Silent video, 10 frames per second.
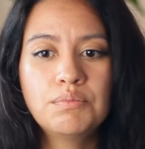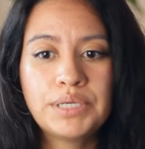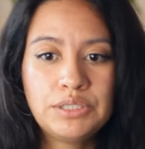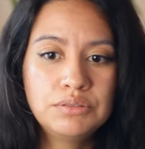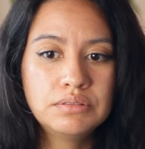
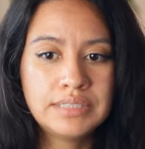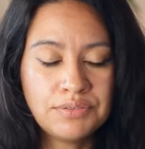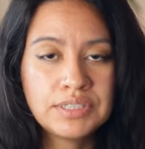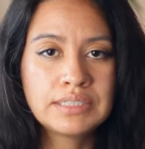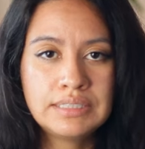but you
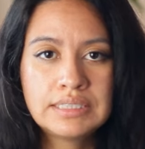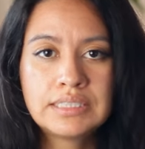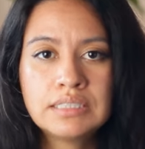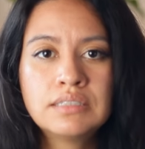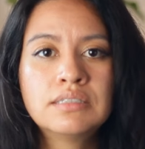definitely
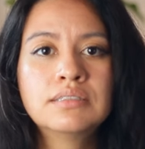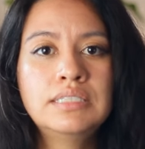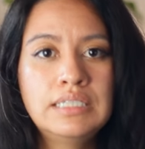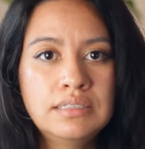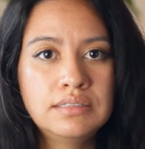still
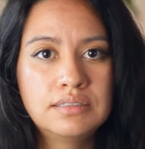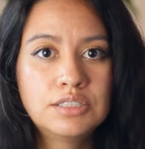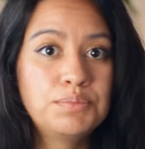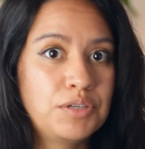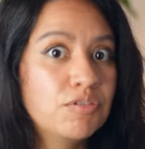need
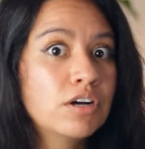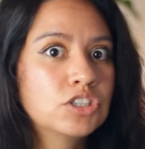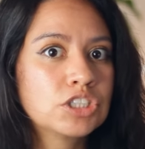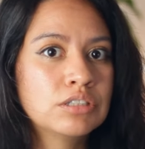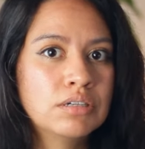to be
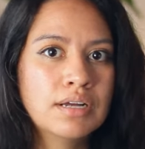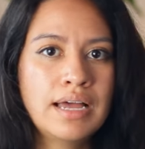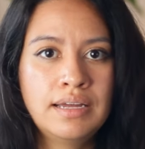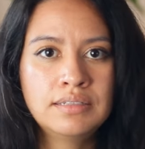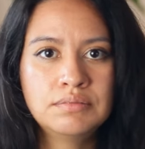functional
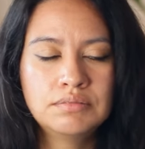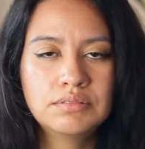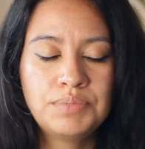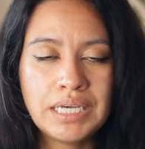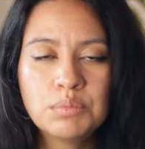and
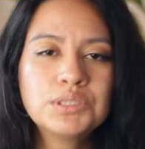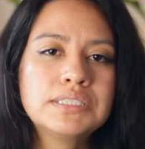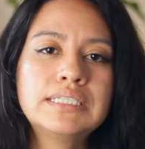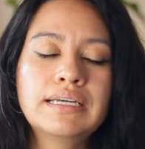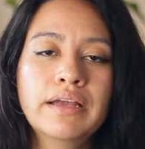be able to
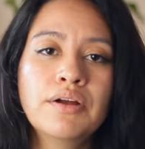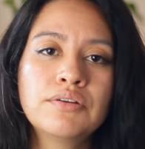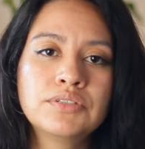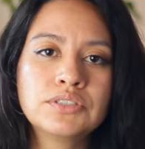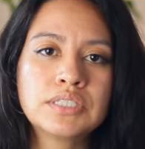take care
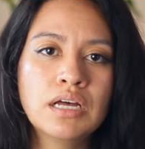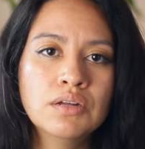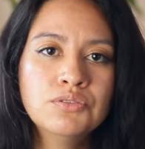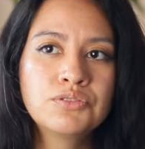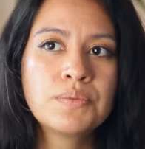of
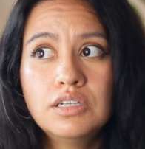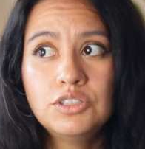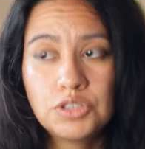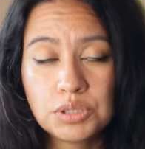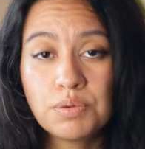yourself,
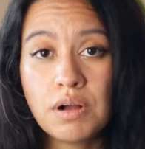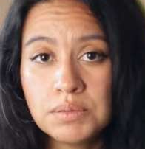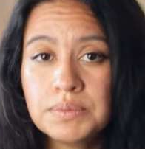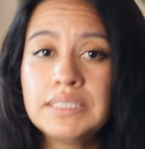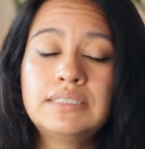you should
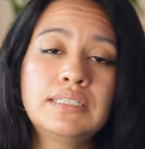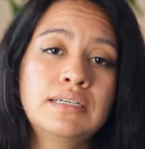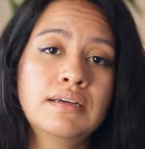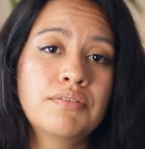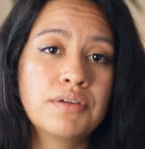probably
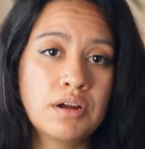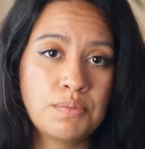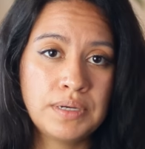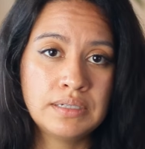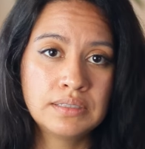see a
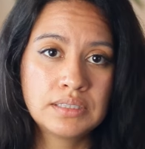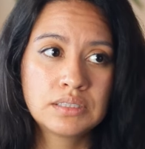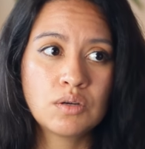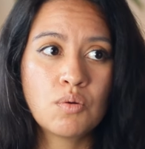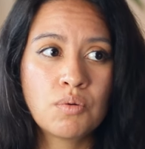
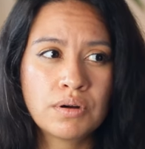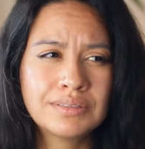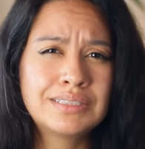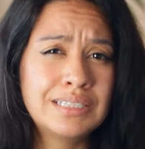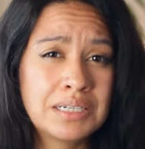therapist or
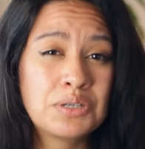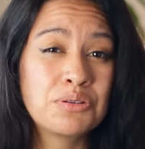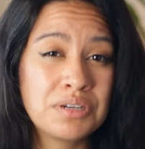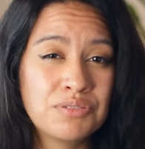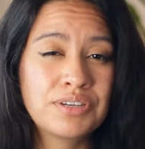seek
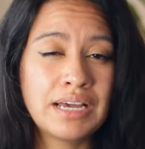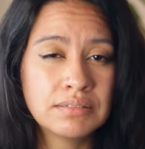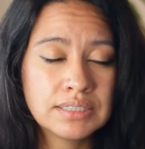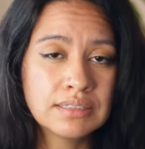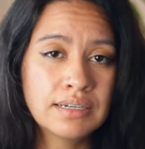grief
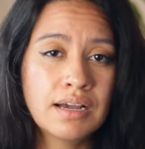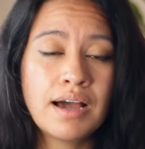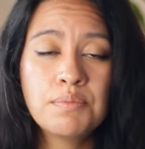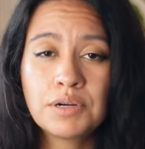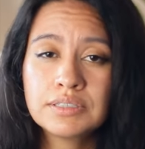counseling.
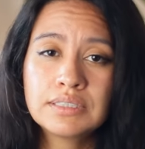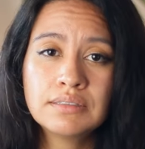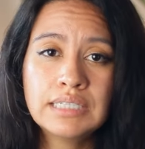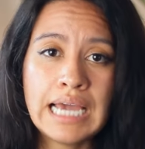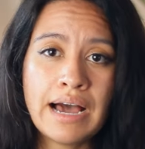I
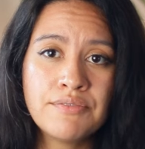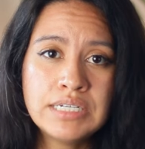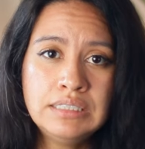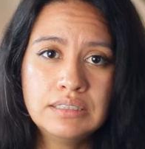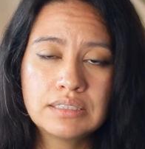personally
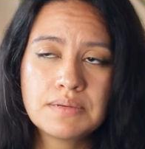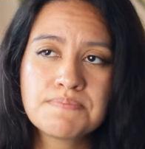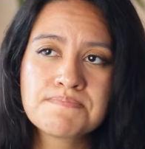haven't,